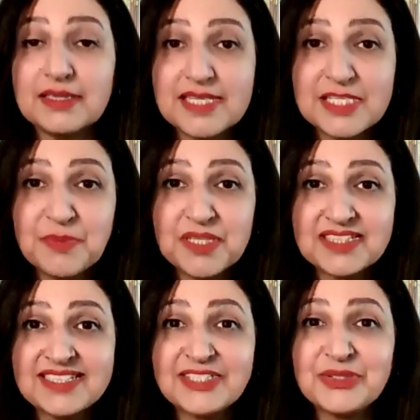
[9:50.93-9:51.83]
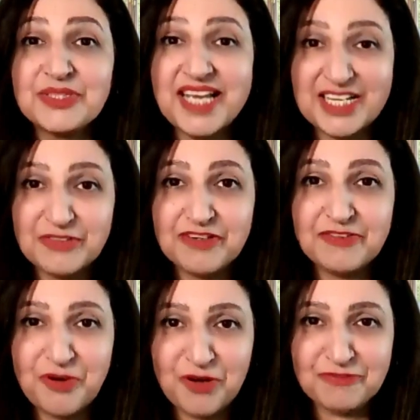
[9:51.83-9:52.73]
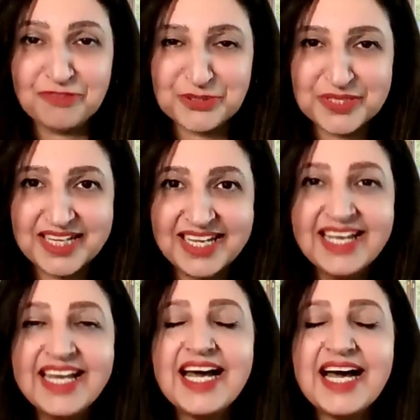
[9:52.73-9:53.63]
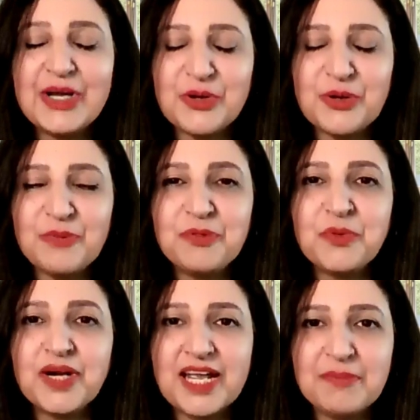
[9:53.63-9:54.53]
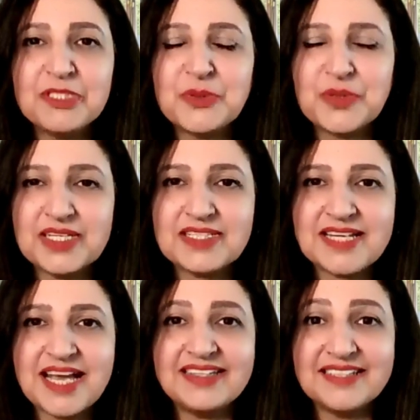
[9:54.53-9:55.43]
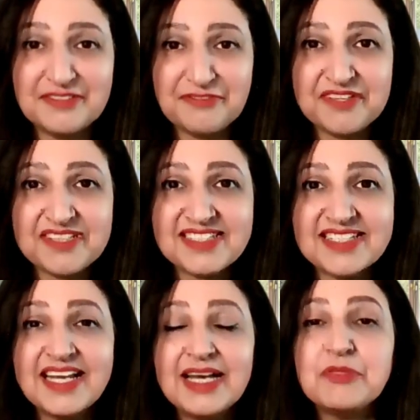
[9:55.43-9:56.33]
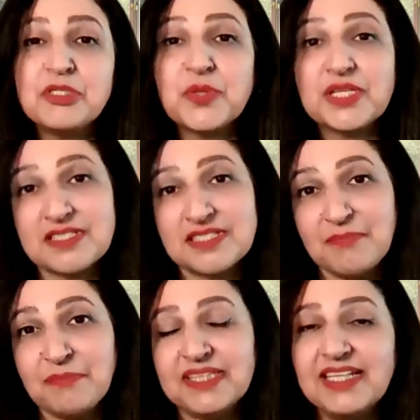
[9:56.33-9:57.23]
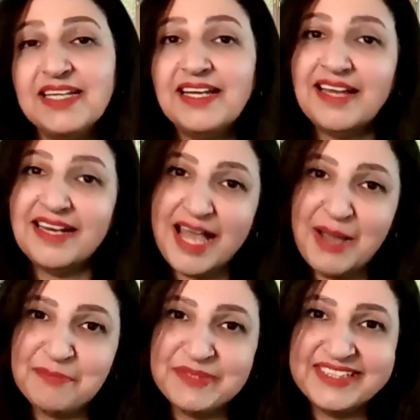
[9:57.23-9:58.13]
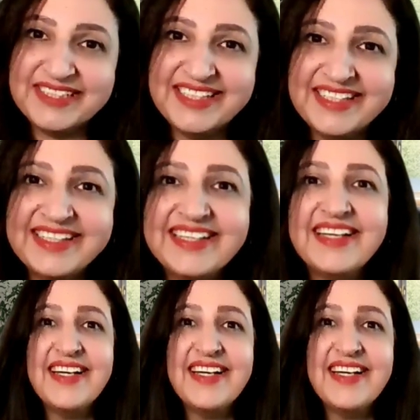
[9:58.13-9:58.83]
And this brings us to the end of our vlog for today. I hope you were able to understand the difference between sympathy and empathy.